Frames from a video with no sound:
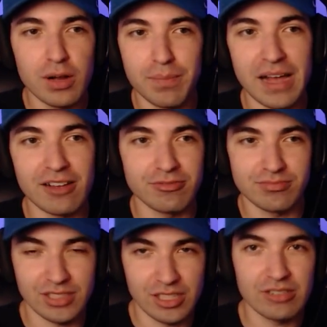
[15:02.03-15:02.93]
about,
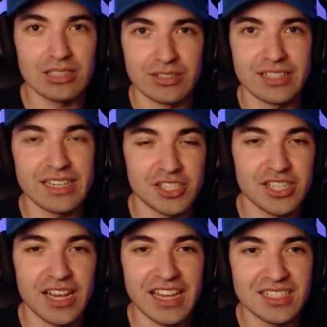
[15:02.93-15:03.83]
you know, Lori and
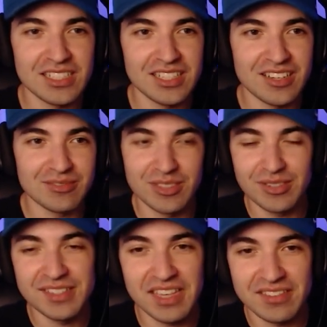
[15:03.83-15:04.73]
Shane, you know,
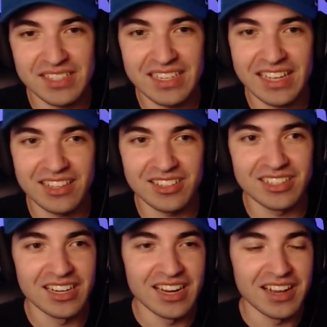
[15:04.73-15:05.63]
doing stuff
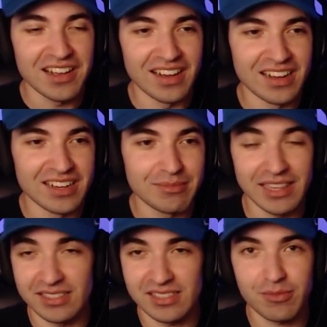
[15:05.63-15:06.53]
together,
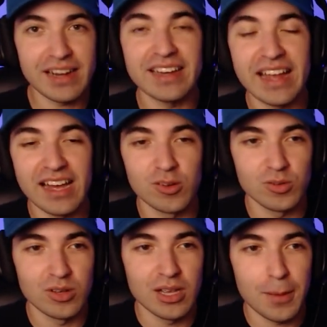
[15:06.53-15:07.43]
at least right
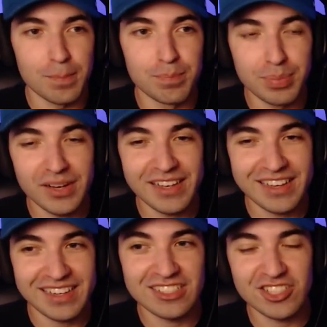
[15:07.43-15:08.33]
now.
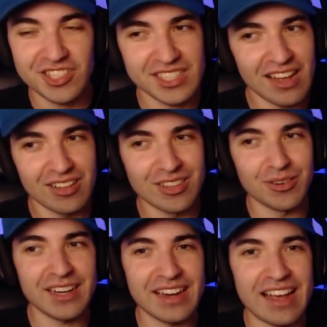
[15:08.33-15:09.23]
But just how
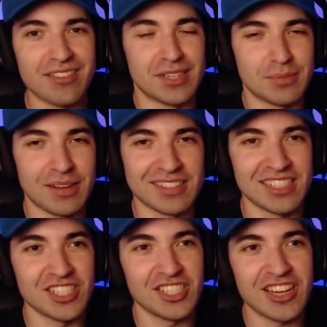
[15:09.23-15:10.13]
Lori now responds
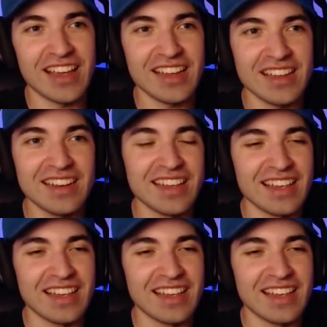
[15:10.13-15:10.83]
to Shane,